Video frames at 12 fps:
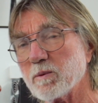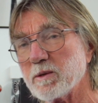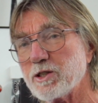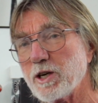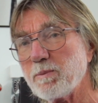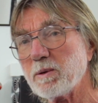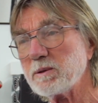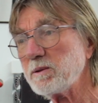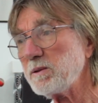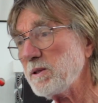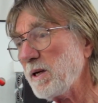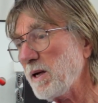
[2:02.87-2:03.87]
be cheaper.
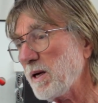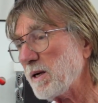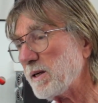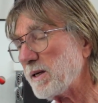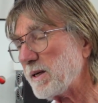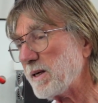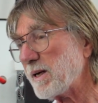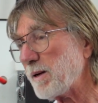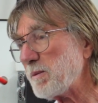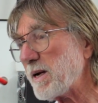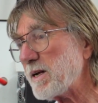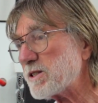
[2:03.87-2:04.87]
It
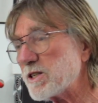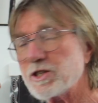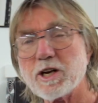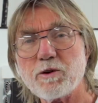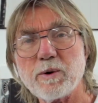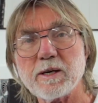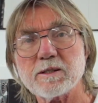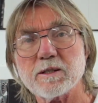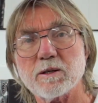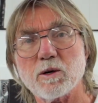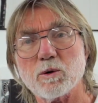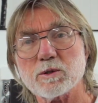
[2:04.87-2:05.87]
eliminates the generator
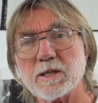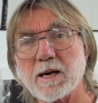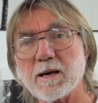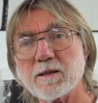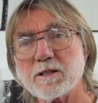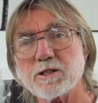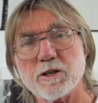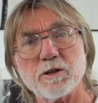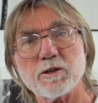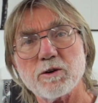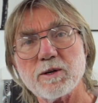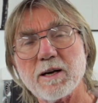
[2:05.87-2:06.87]
altogether, so you
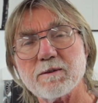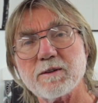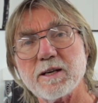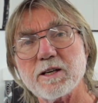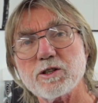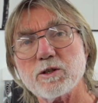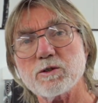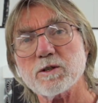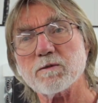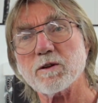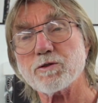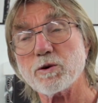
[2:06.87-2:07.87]
don't have the issues
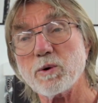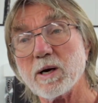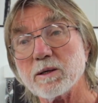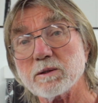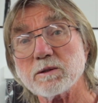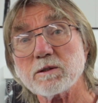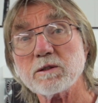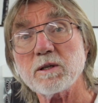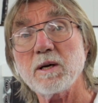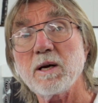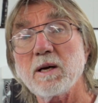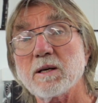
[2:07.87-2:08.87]
of the through holes,
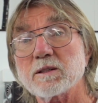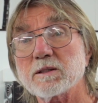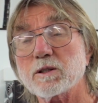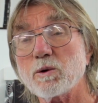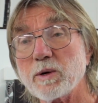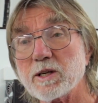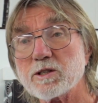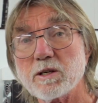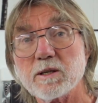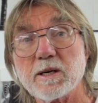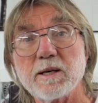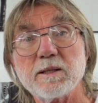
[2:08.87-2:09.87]
the cooling
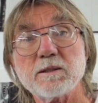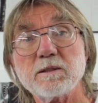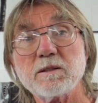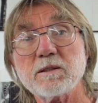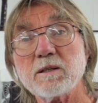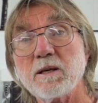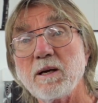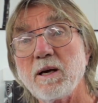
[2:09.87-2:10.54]
circuits,